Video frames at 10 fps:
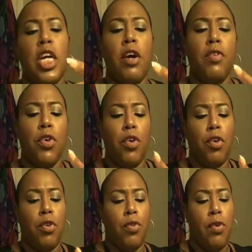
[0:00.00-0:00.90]

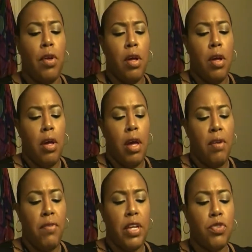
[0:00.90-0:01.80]
CoverGirl
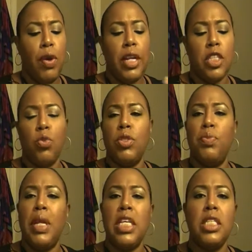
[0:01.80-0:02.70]
Advanced Radiance ones,
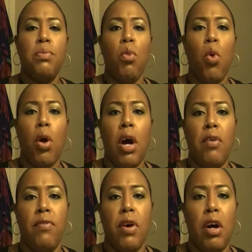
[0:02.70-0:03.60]
but it's more
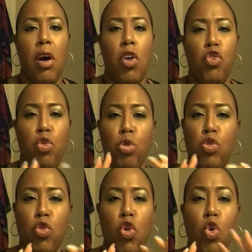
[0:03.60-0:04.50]
of a
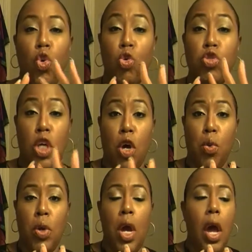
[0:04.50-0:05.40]
neutral cool
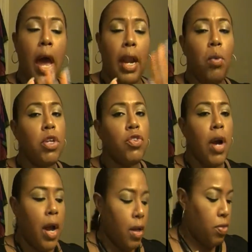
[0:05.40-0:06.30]
tone, and I want to
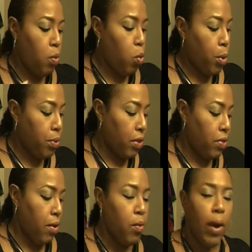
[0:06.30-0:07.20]
try the warmth
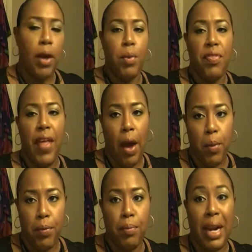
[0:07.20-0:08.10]
and the white with
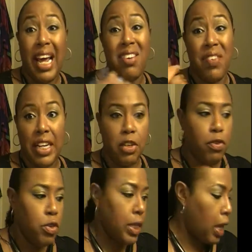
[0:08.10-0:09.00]
that one, but I gotta find it
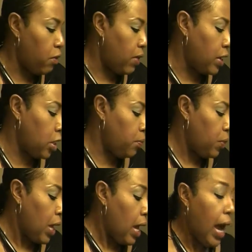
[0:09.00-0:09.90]
first. I can't find it.
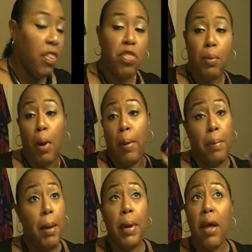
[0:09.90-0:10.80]
And
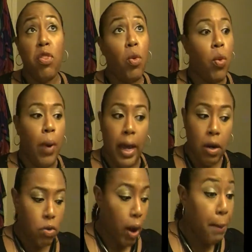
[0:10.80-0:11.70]
maybe I threw it away. I
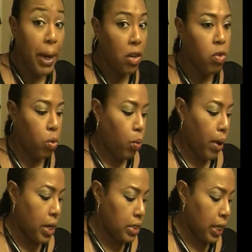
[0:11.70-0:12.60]
don't know. I might have thrown it
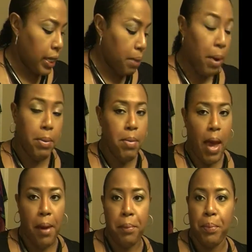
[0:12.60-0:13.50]
away because it made me
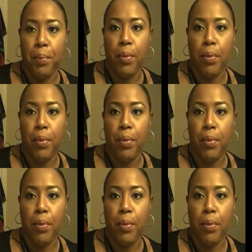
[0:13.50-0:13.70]
mad.